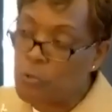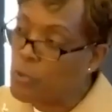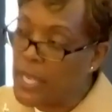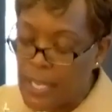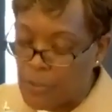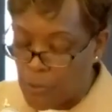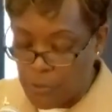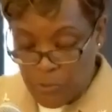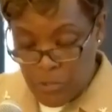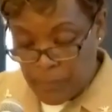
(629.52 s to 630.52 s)
True head
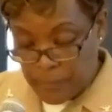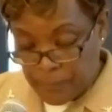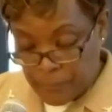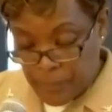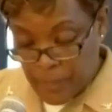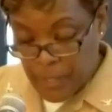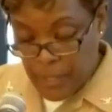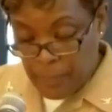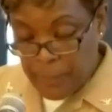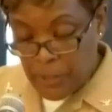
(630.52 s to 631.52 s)
hurters.
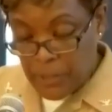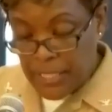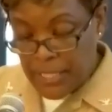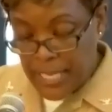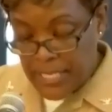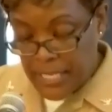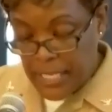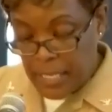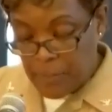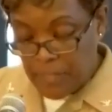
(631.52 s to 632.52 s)
Building a
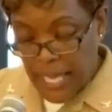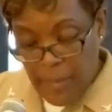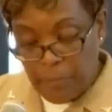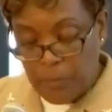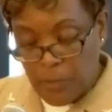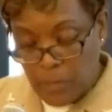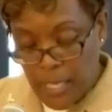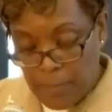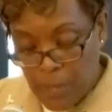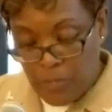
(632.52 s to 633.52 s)
team of capable
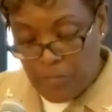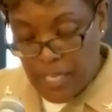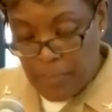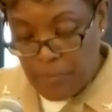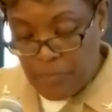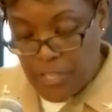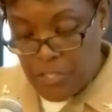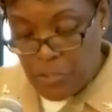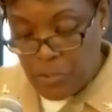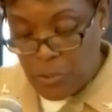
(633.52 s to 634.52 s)
and motivated
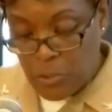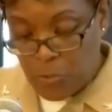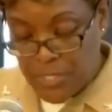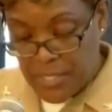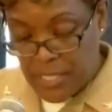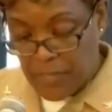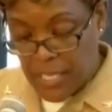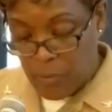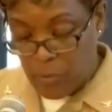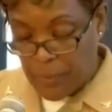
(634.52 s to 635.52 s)
professionals who receive
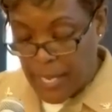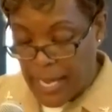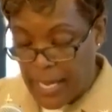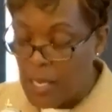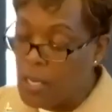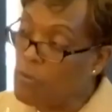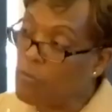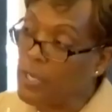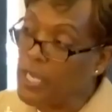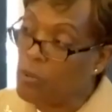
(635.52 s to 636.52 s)
equal pay
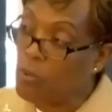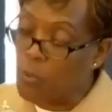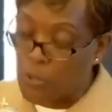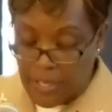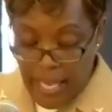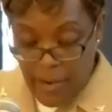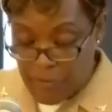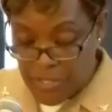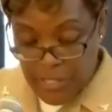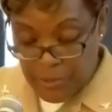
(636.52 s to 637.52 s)
for equal work
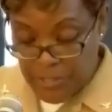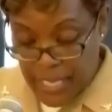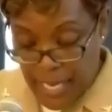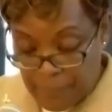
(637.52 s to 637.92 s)
every single